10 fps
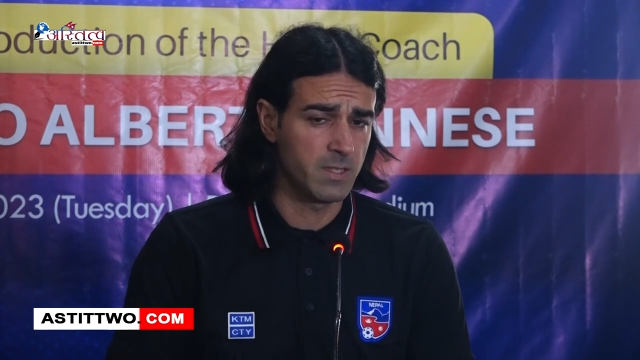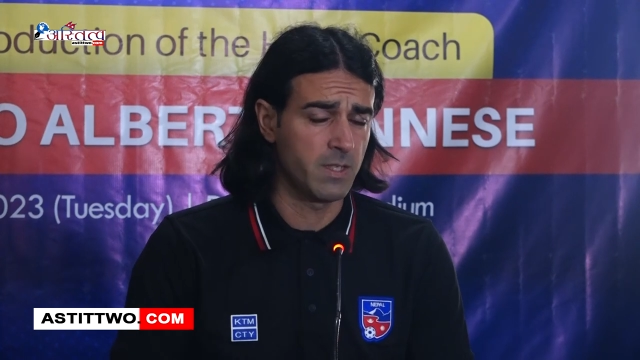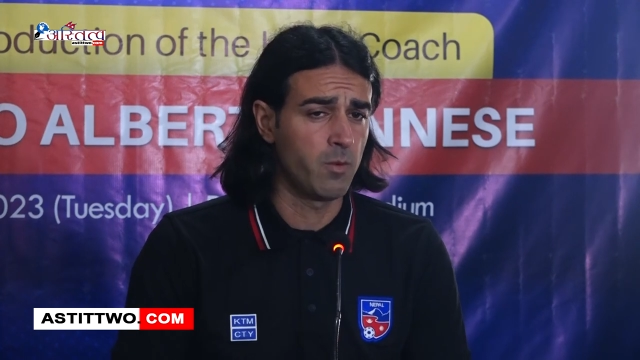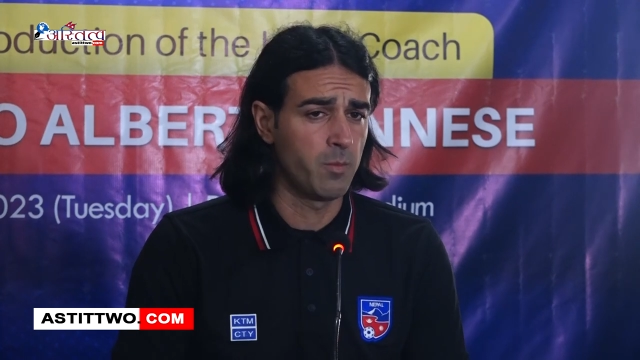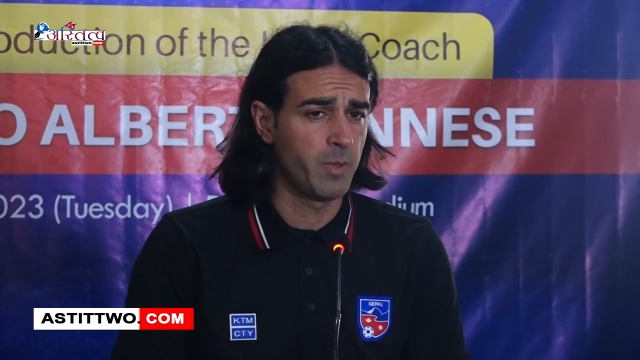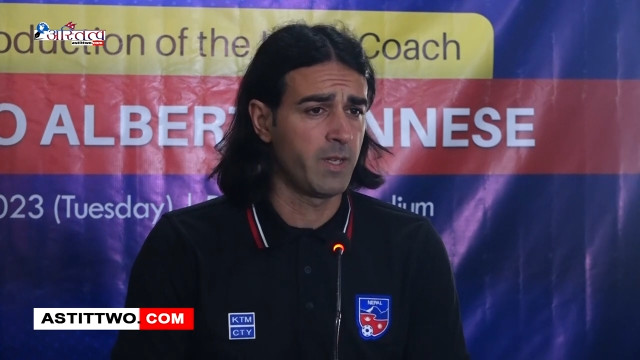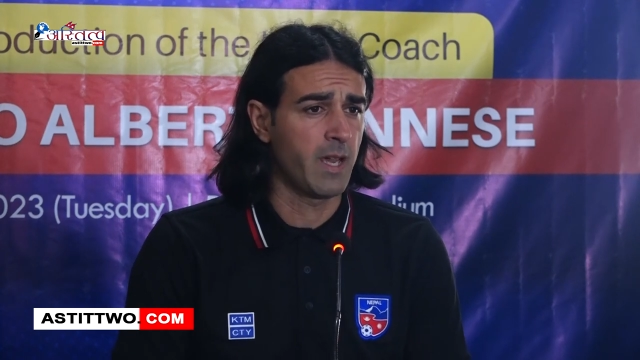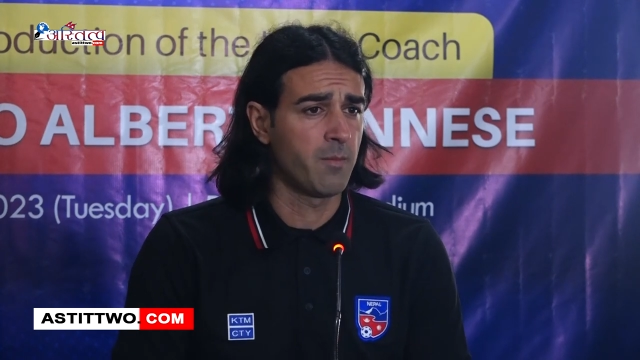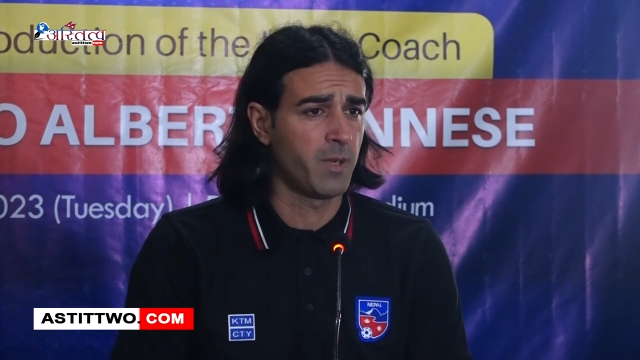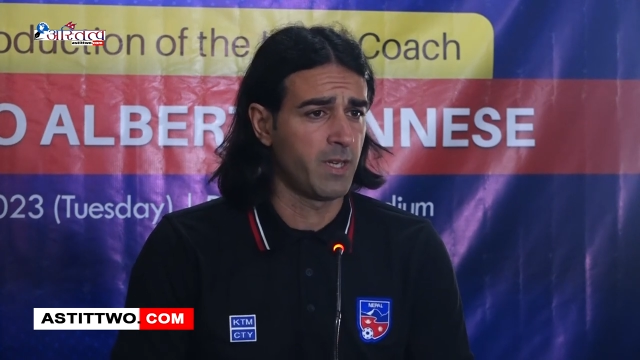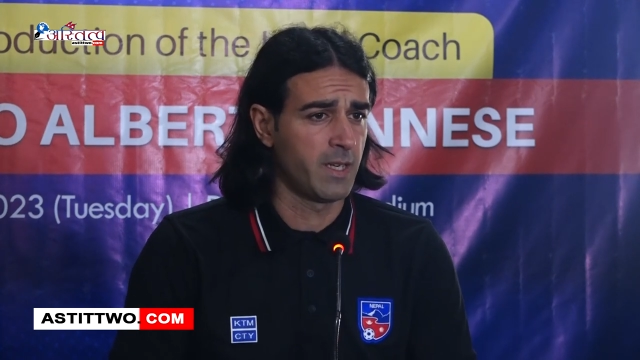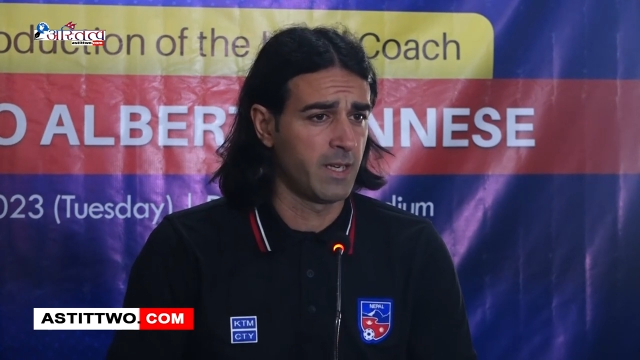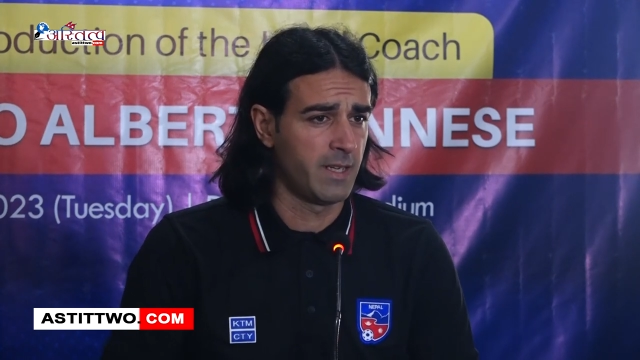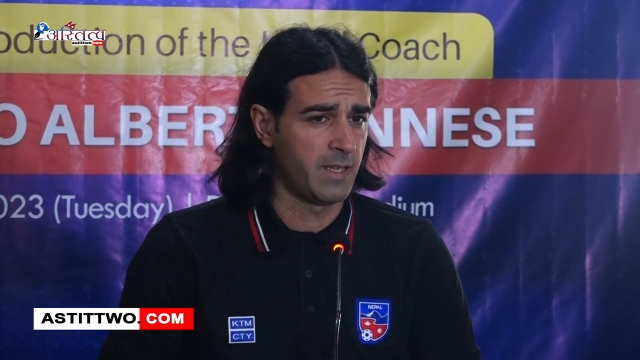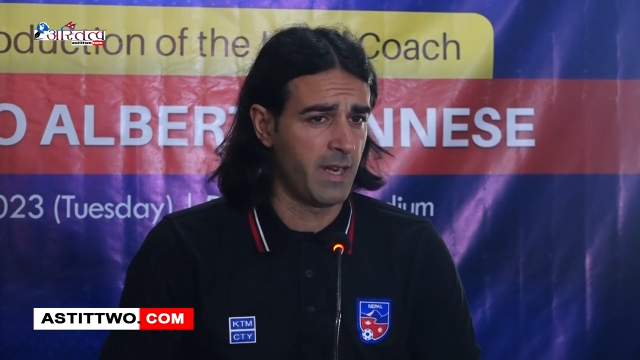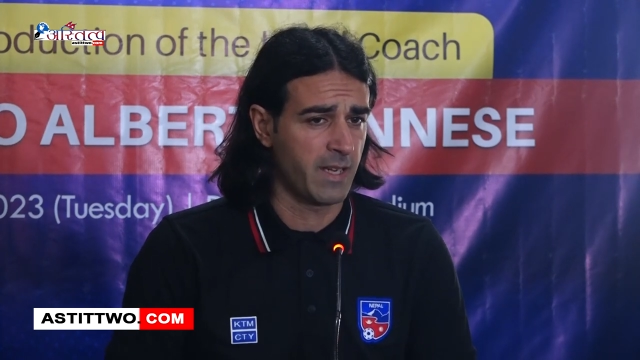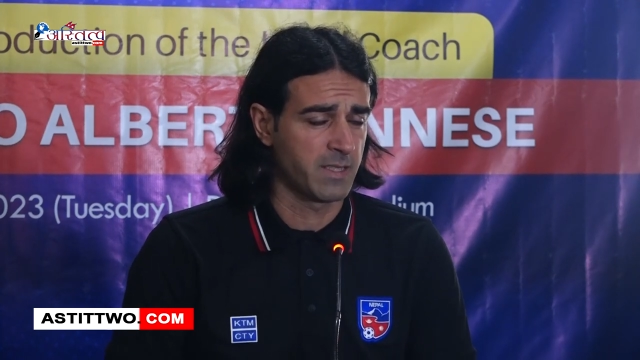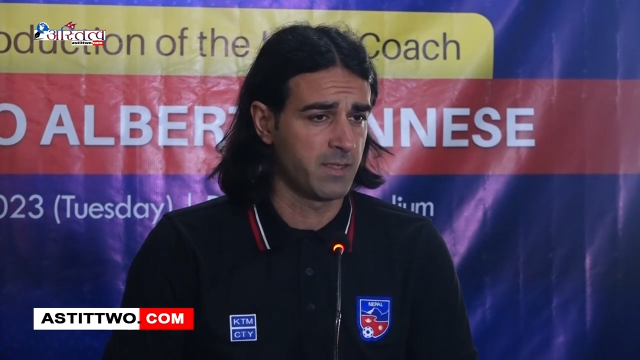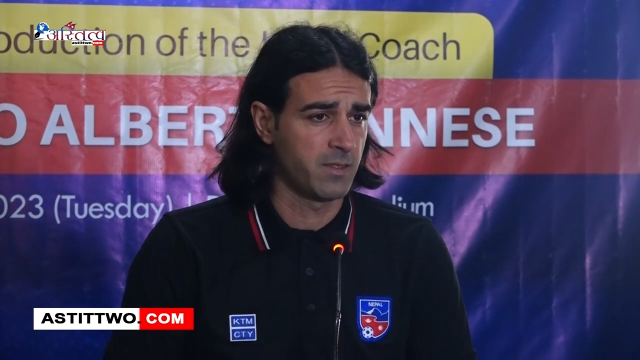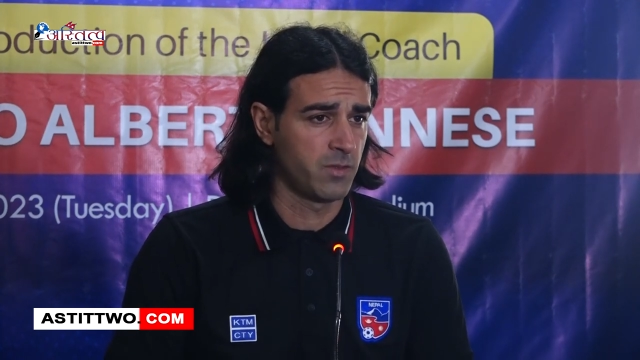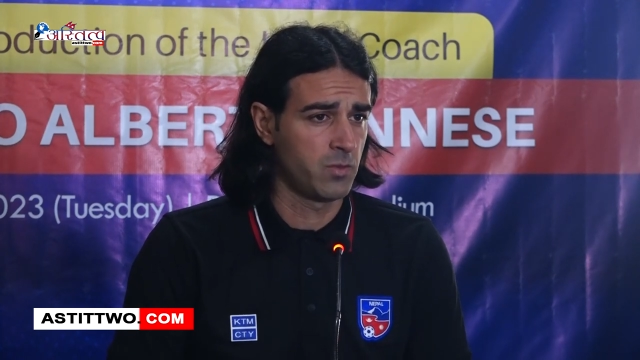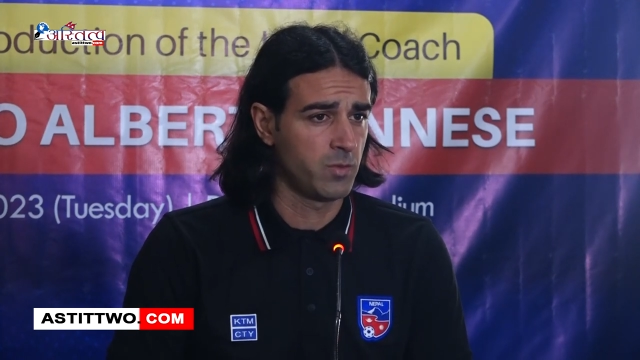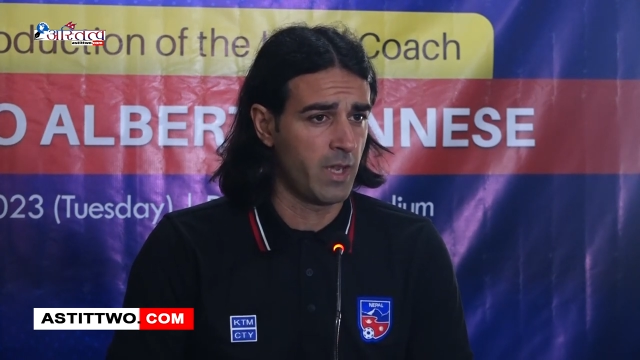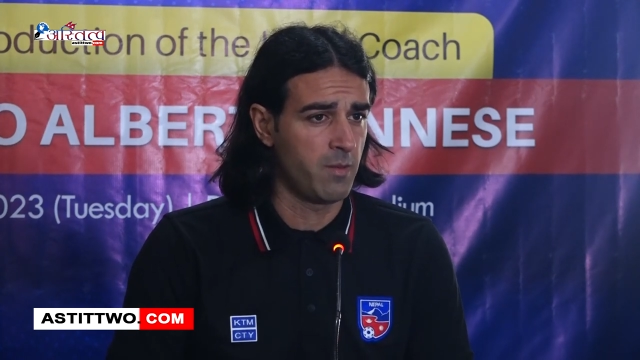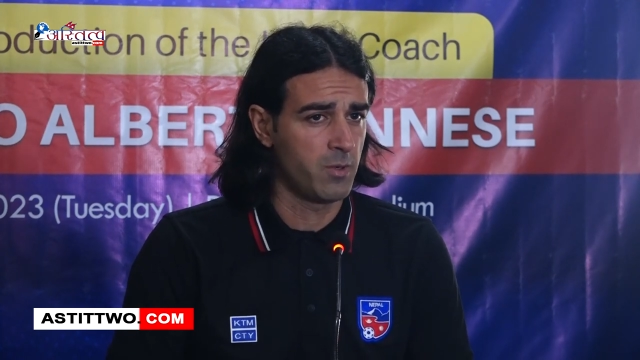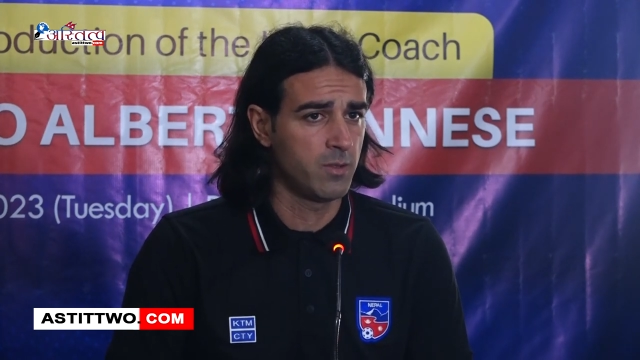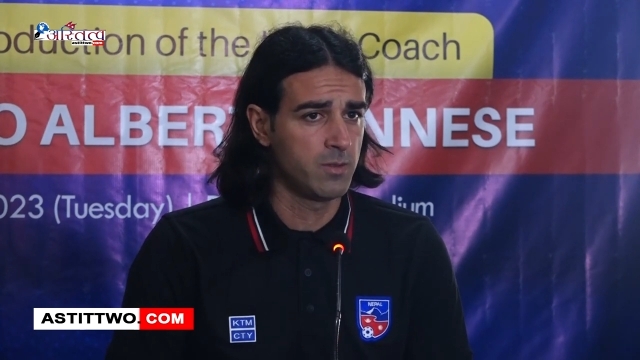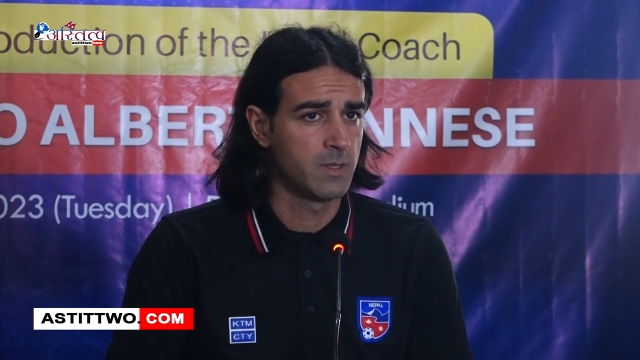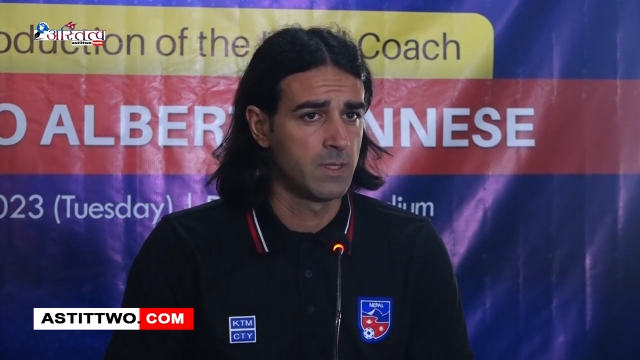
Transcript: They will be coming in the next two games, no?